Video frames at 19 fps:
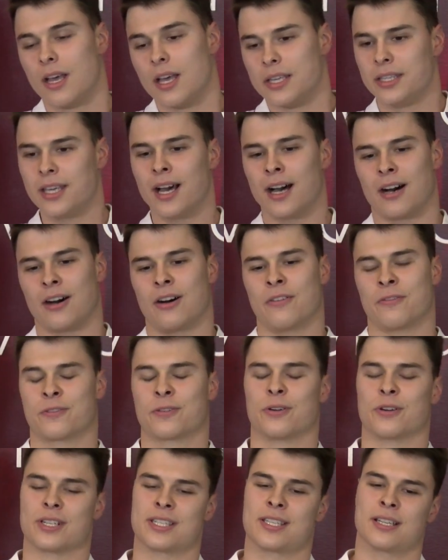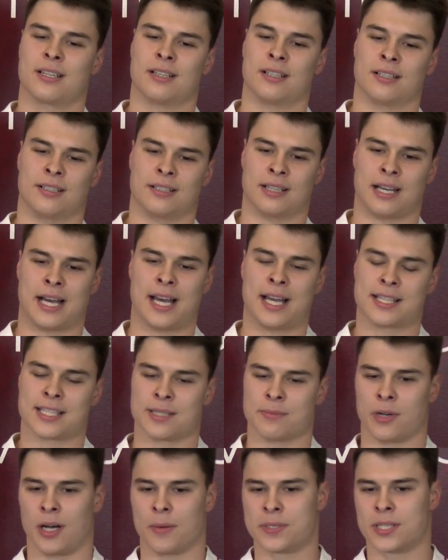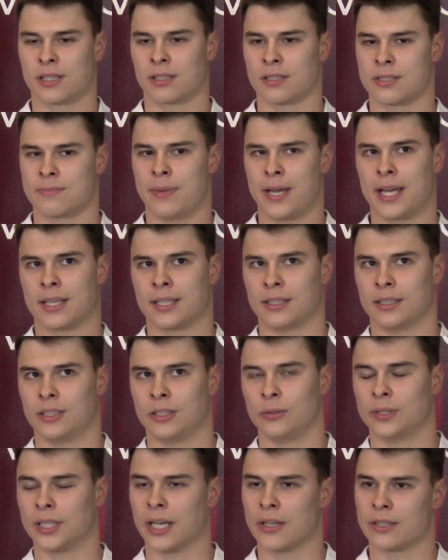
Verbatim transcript: Yeah, of course. Uh, I had some obstacles back in two,